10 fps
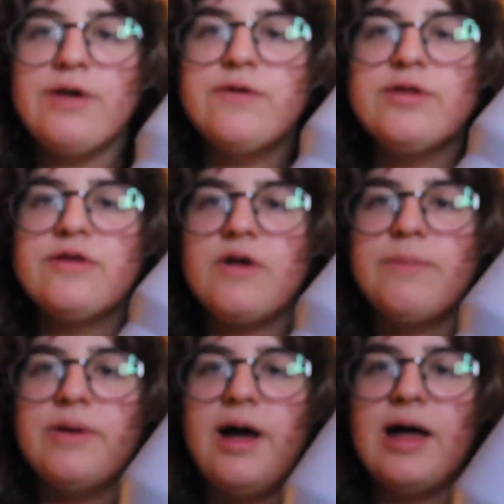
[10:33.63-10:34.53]
I filled this
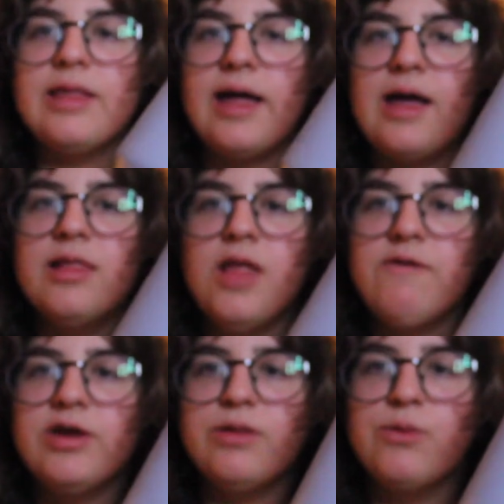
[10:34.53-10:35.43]
up at like
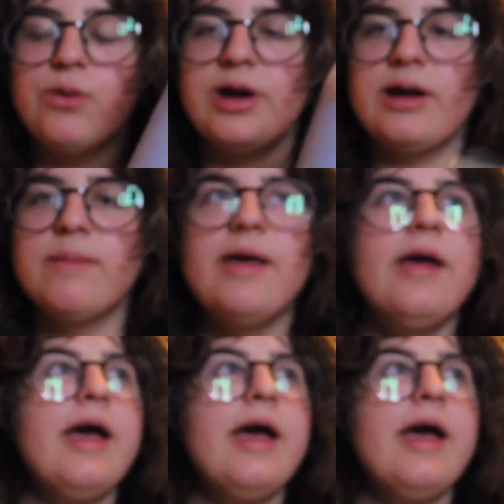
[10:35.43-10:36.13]
11 in the morning.